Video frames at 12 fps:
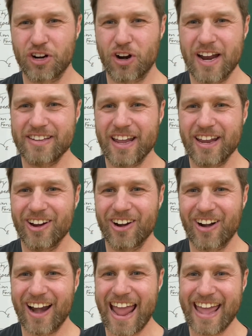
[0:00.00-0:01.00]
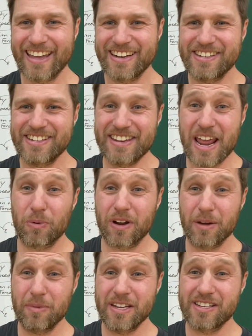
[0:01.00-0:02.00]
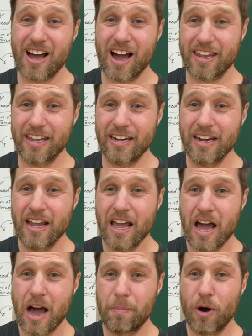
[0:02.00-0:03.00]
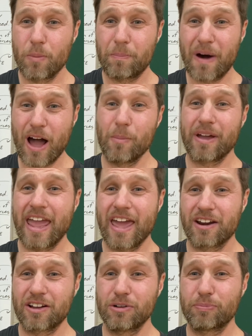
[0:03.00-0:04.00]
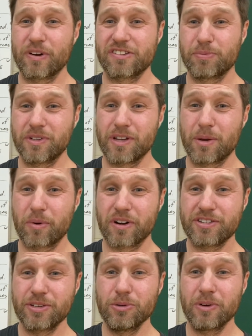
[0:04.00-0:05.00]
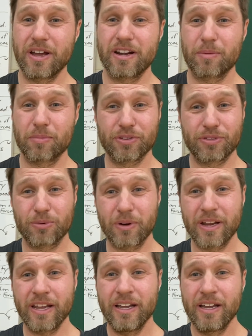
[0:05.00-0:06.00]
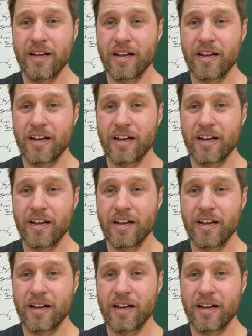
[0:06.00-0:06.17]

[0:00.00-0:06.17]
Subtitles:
Krente here, and today we're going to be talking about biomechanical principle number 2 and number 3,